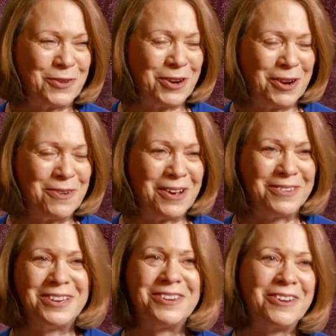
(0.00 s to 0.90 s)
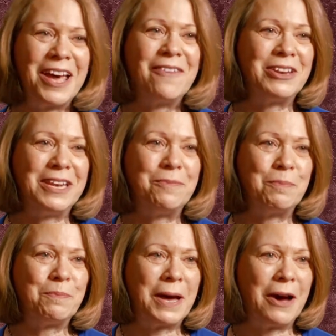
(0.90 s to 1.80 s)
very well when you don't have any
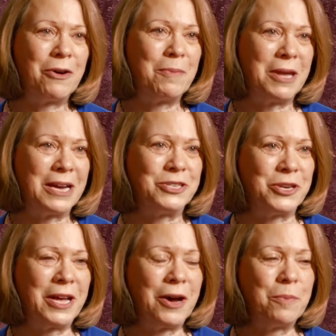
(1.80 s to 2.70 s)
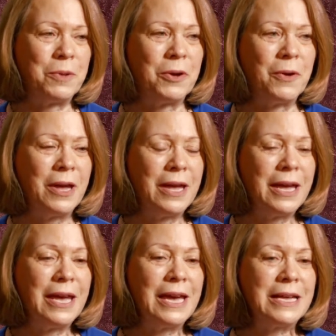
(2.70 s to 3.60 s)
power behind you to help you.
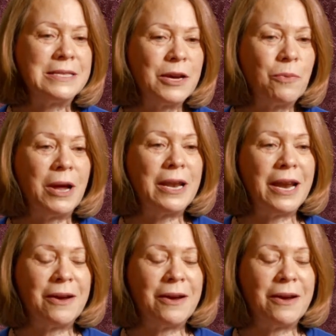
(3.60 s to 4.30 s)
And so one night